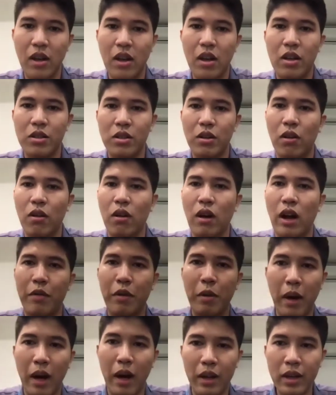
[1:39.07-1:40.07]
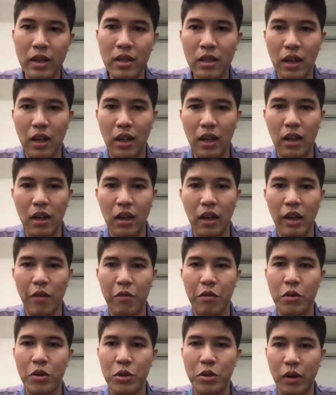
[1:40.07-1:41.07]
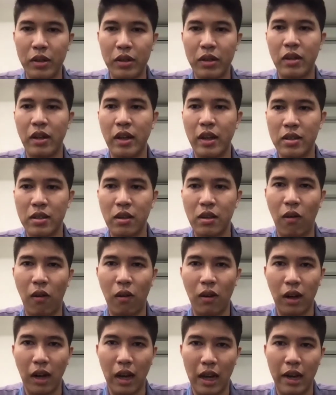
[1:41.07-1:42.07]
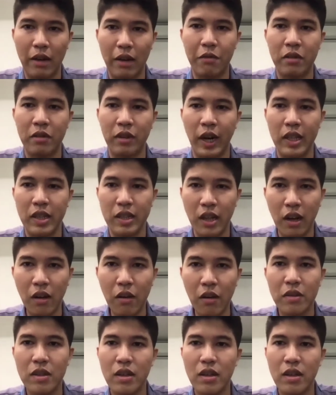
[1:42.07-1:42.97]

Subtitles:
So everybody, if you join this on live right now,